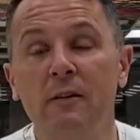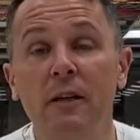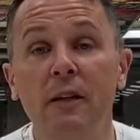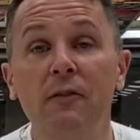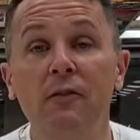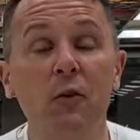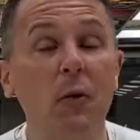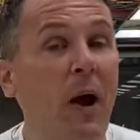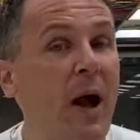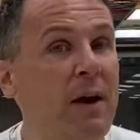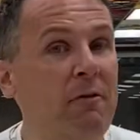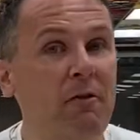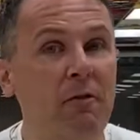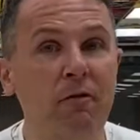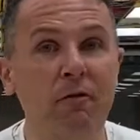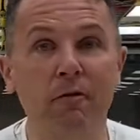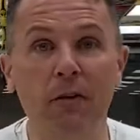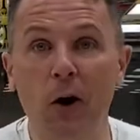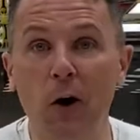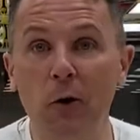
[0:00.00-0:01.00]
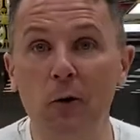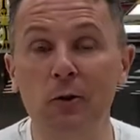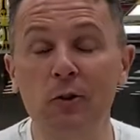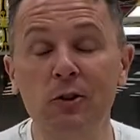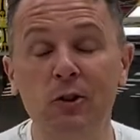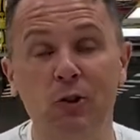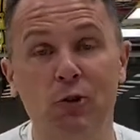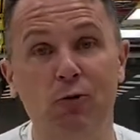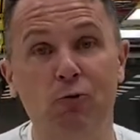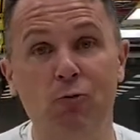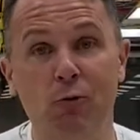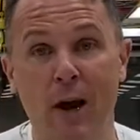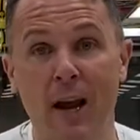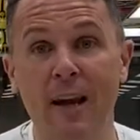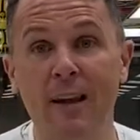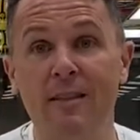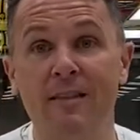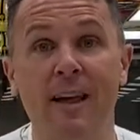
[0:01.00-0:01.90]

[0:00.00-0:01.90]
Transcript: If you have a phone, great,